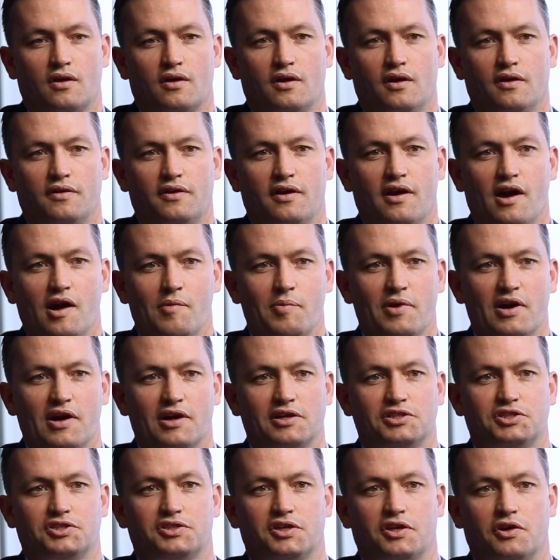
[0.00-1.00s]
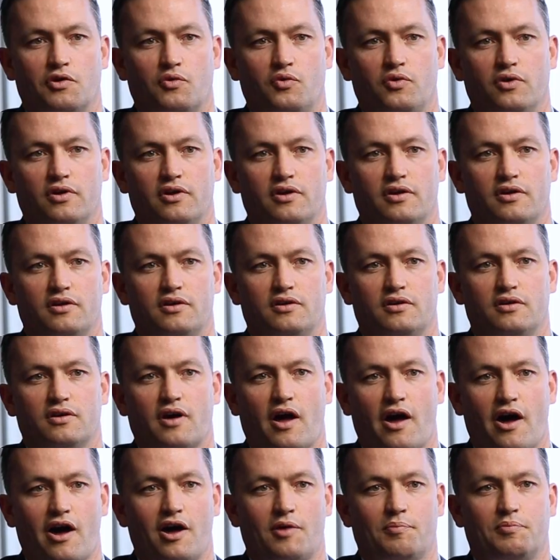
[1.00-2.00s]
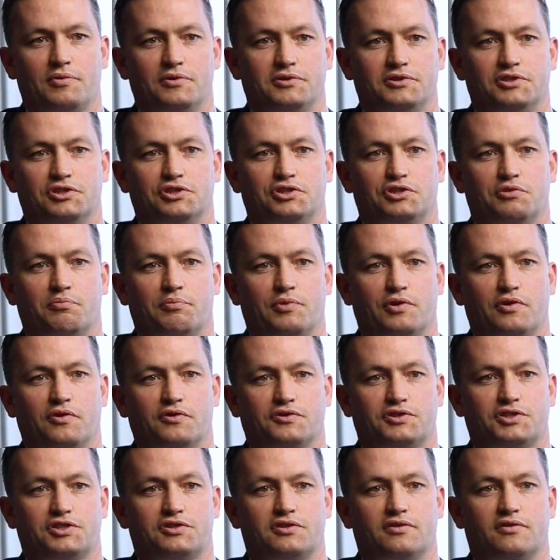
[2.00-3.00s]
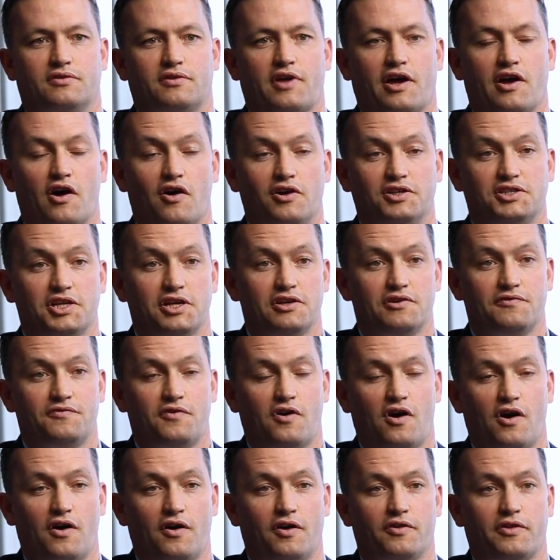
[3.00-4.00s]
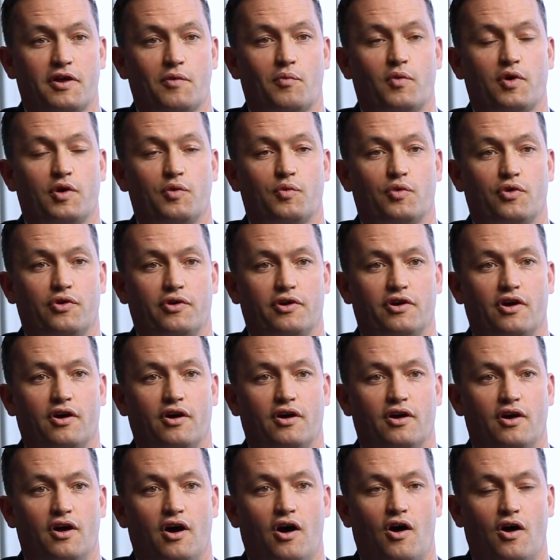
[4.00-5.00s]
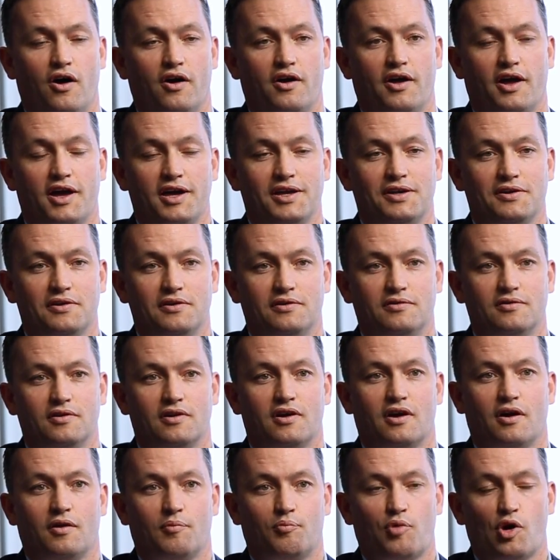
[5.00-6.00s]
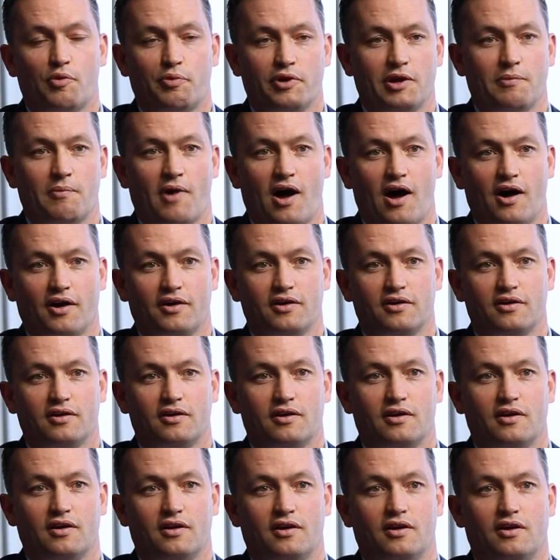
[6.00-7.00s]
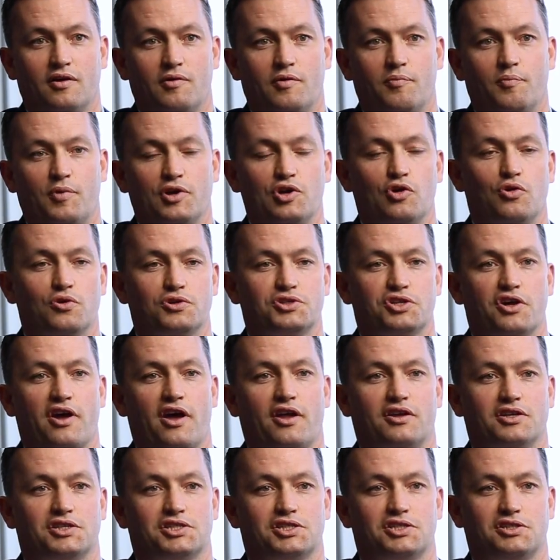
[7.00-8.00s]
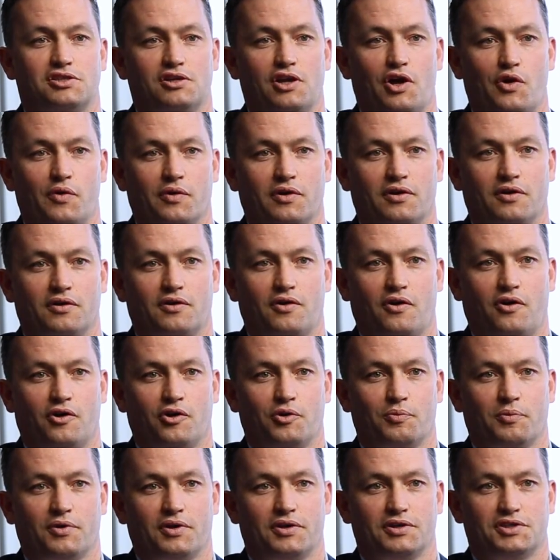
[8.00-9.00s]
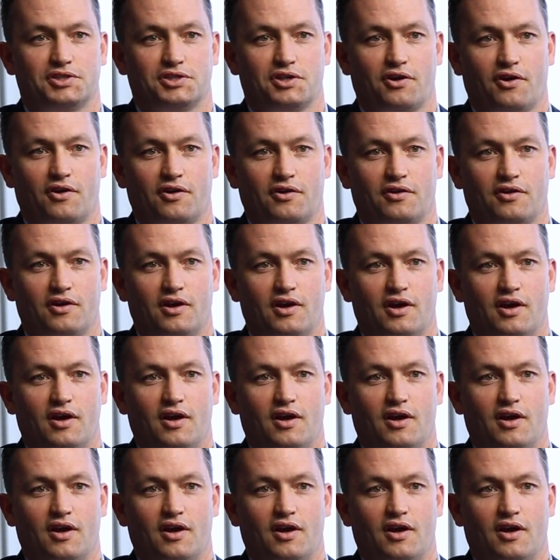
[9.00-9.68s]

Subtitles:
Yeah, the RBA is in a really hard position because they identified that we were in a heated property market, but you also had a slowing economy. So